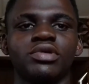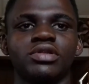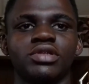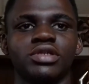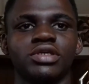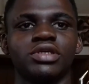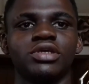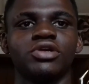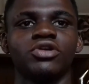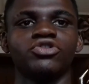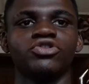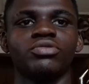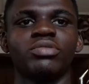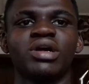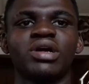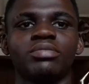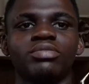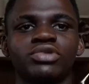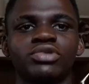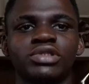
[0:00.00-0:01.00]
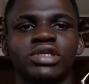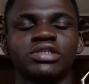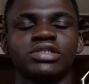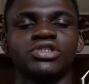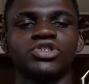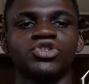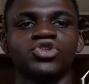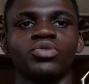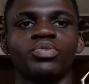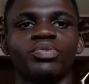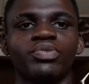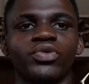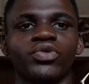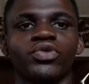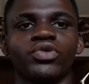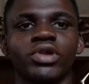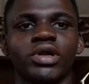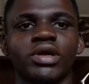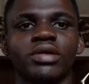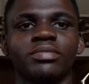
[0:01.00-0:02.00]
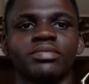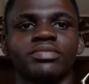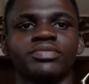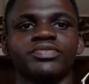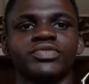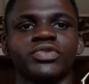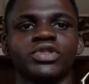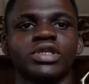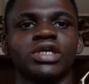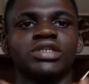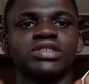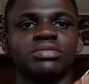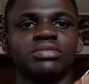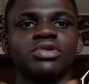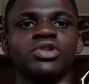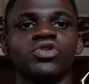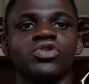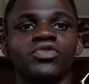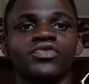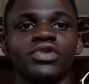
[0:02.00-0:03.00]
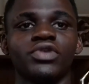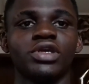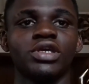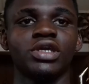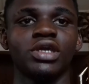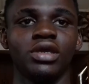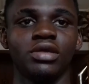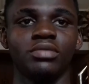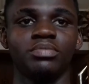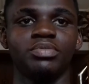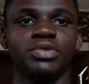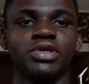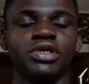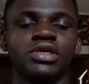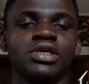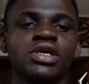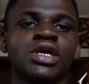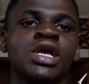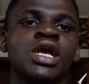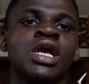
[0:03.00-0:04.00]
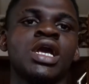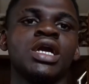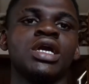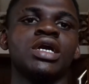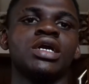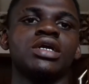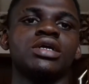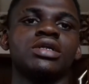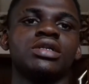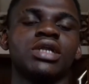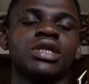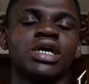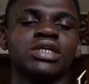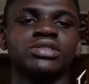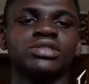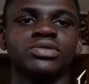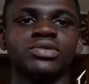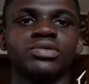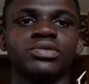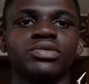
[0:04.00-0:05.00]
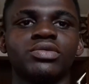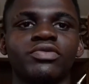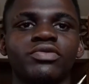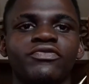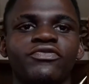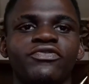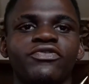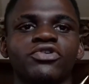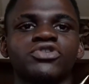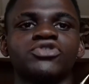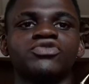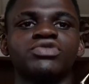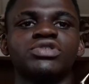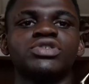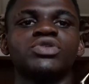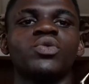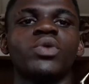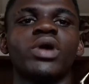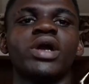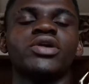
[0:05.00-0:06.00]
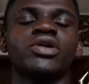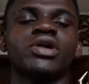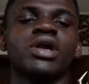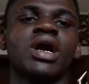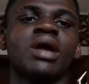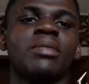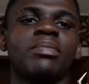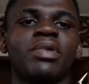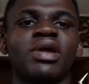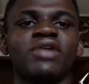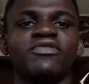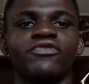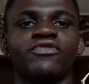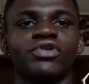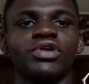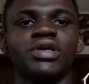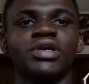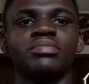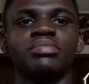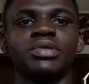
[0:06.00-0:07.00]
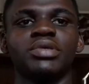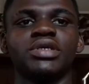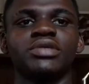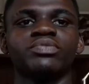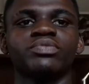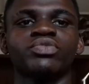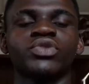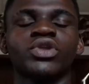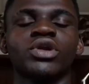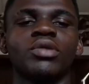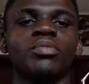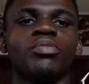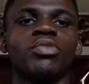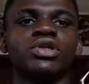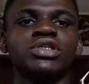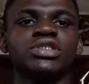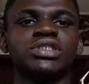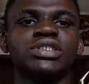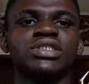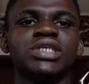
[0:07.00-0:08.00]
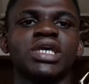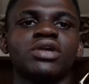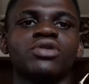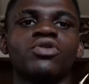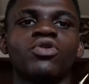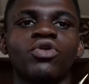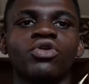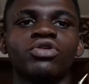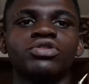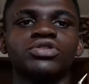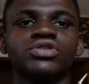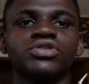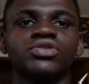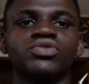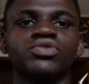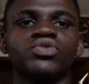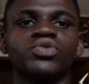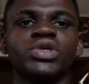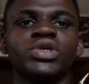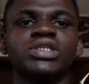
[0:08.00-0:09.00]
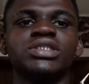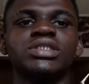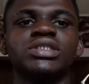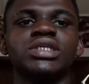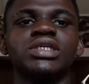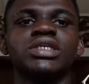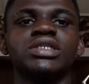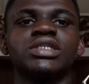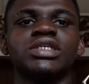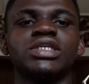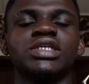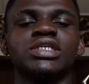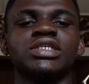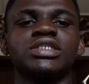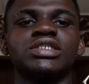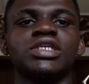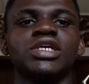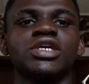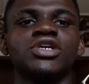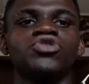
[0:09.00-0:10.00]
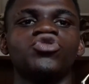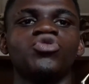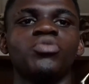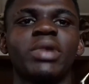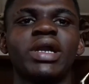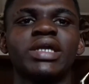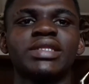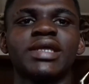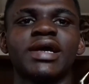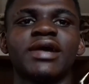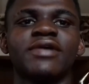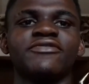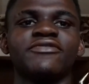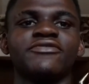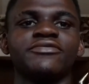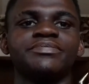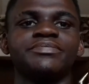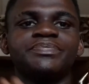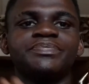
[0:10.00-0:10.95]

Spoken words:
the Audiomack monetization program. That's the meaning of AMP. That's the first reason why you can't apply for AMP. But the second reason is you might have